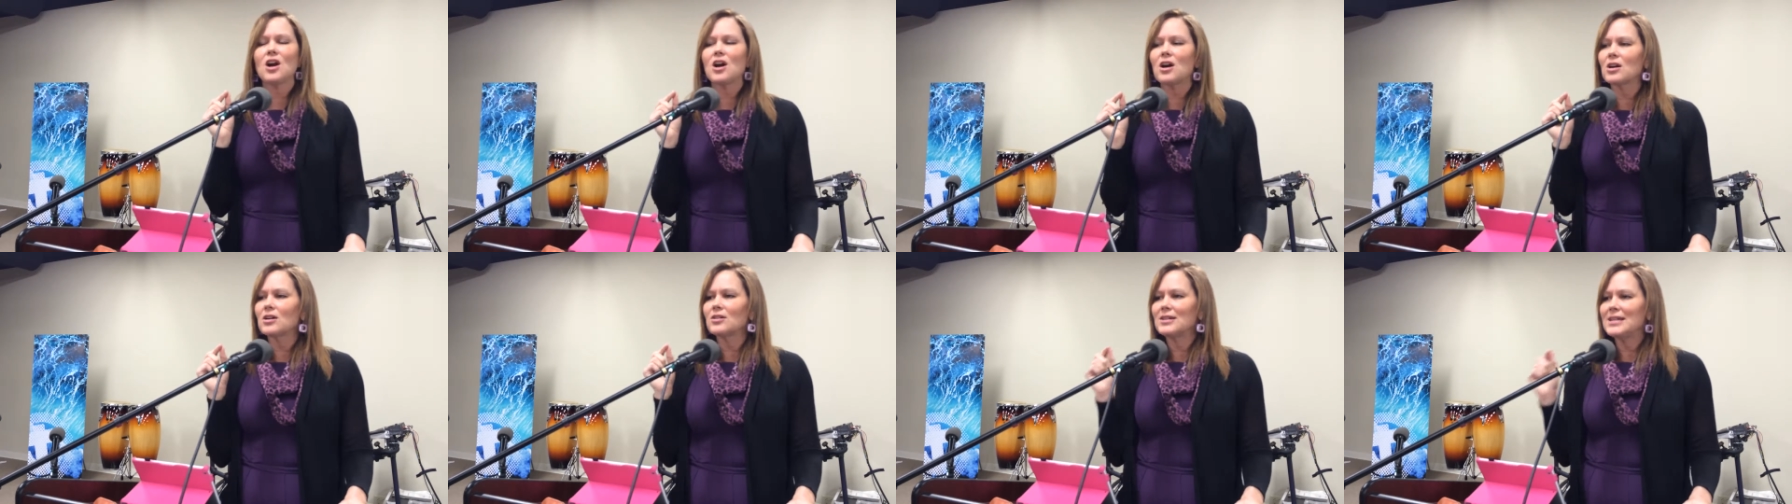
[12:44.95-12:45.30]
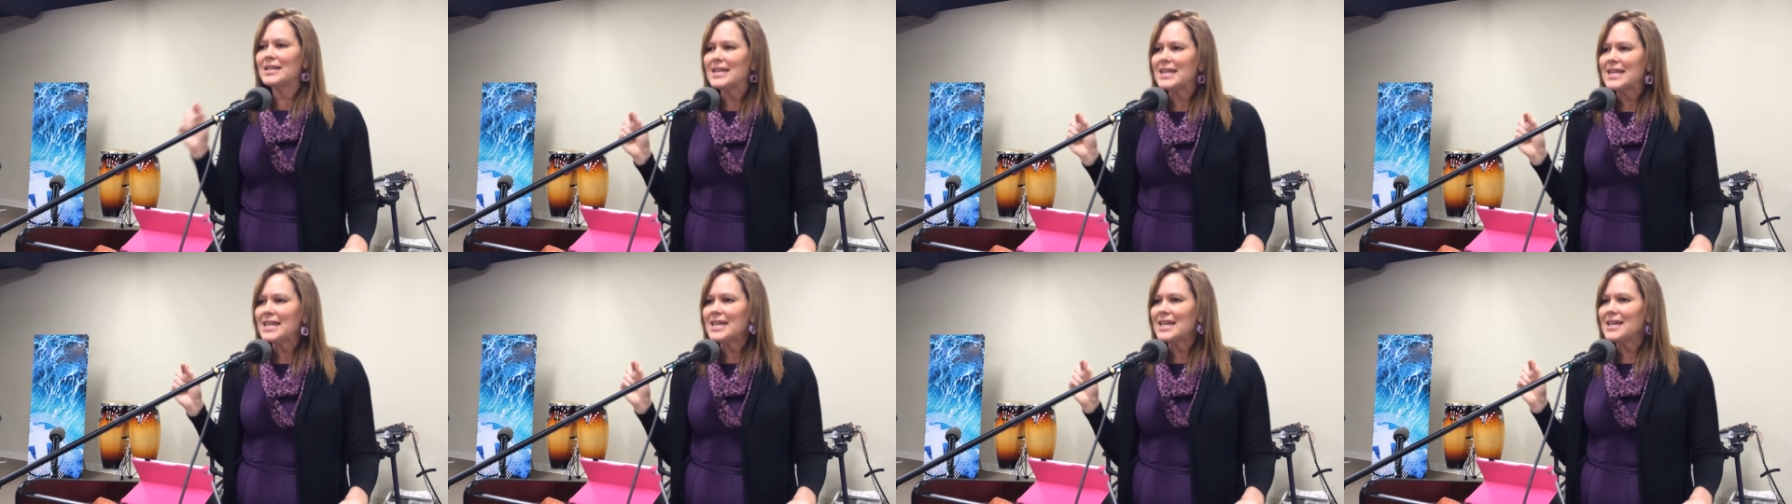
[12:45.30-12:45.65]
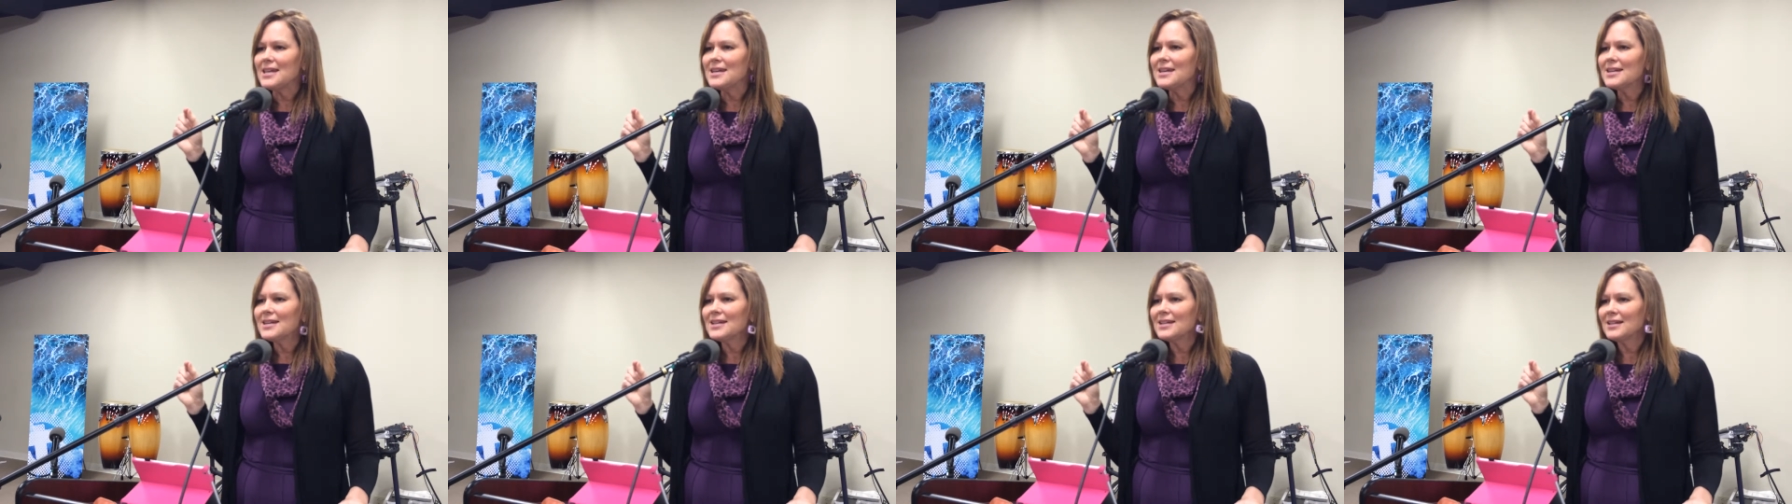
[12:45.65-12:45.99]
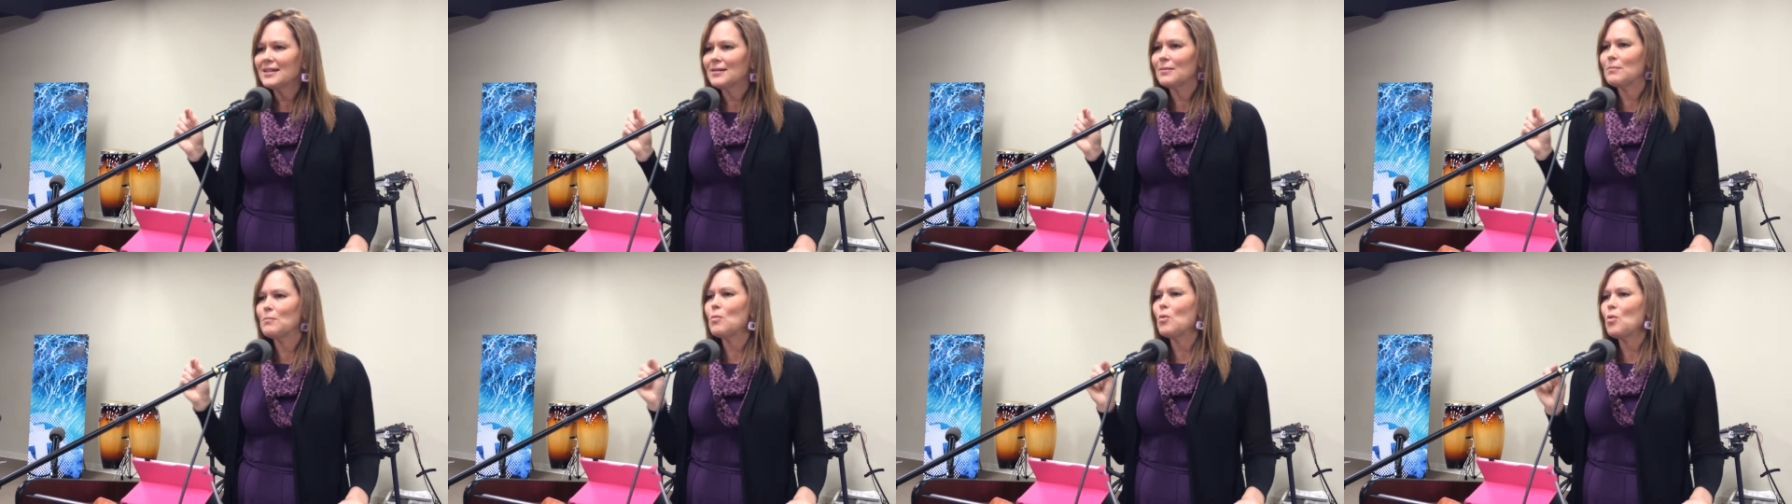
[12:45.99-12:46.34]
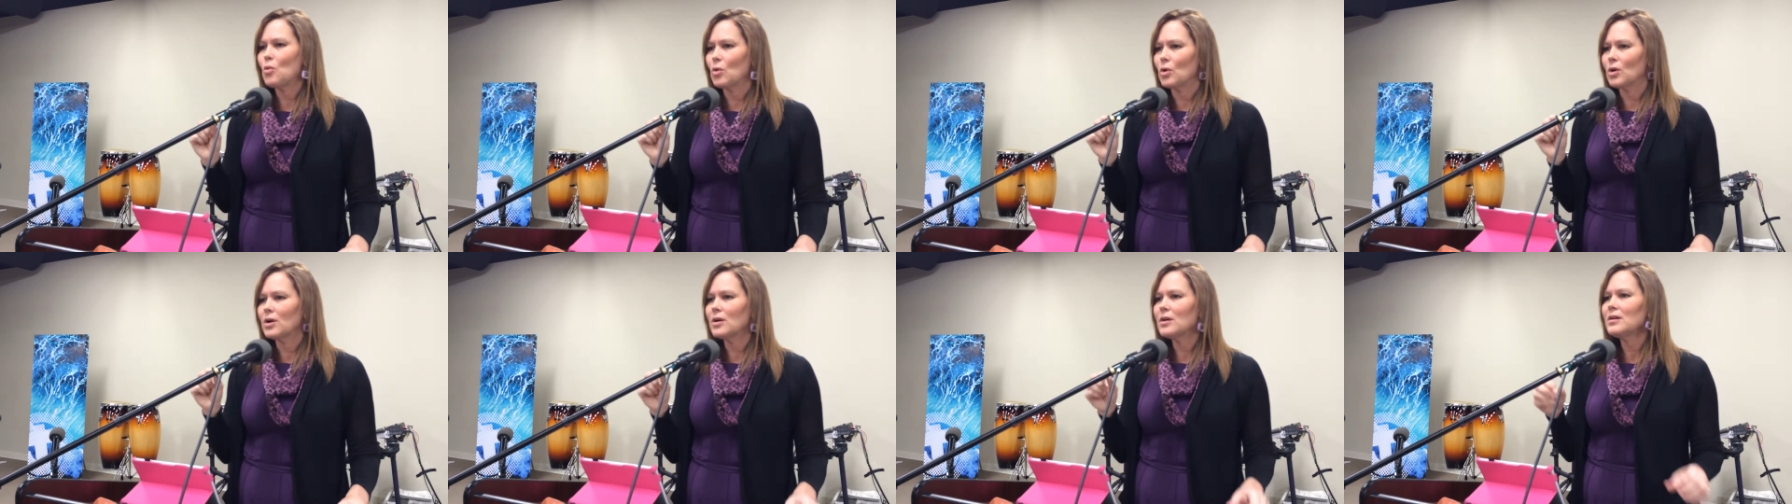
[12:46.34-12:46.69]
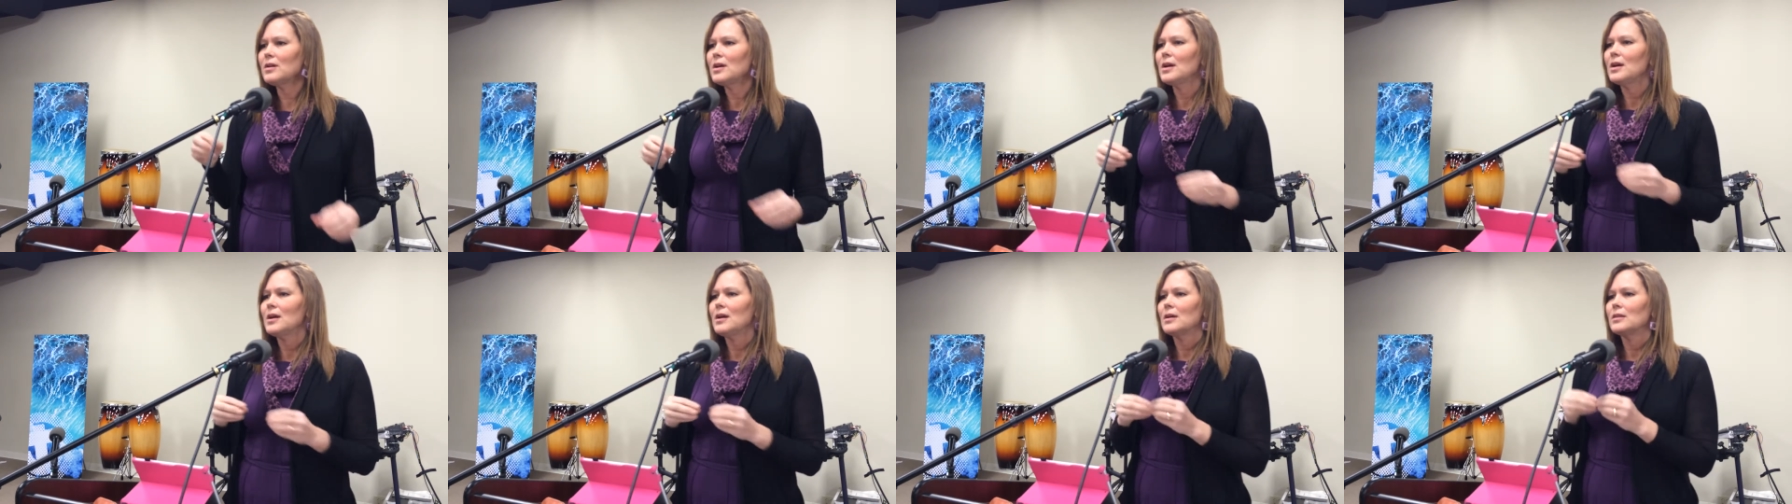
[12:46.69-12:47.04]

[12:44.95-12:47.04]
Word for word: our need more,